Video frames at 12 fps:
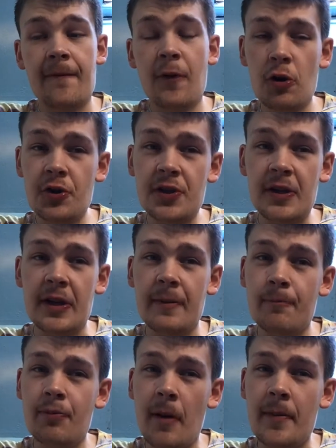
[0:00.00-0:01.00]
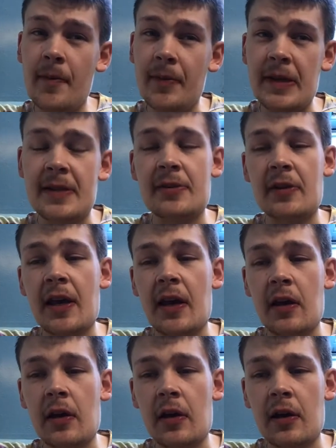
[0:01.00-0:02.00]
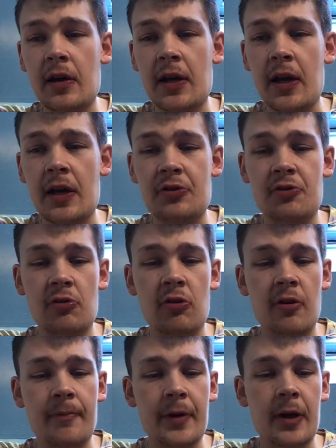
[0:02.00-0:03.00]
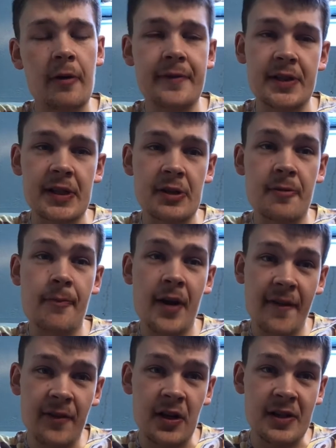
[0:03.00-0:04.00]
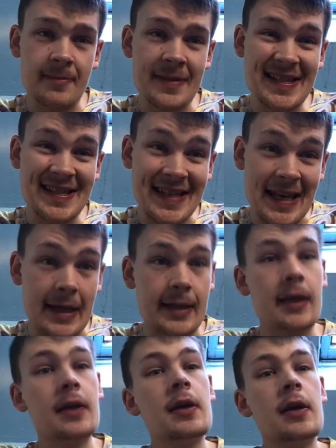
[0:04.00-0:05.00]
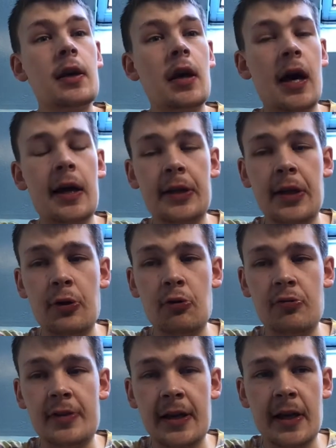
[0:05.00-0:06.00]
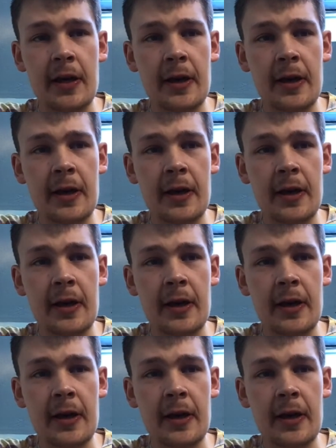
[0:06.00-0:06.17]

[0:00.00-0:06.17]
fortunate probably to get a draw, but obviously Dubravka's mistake allowed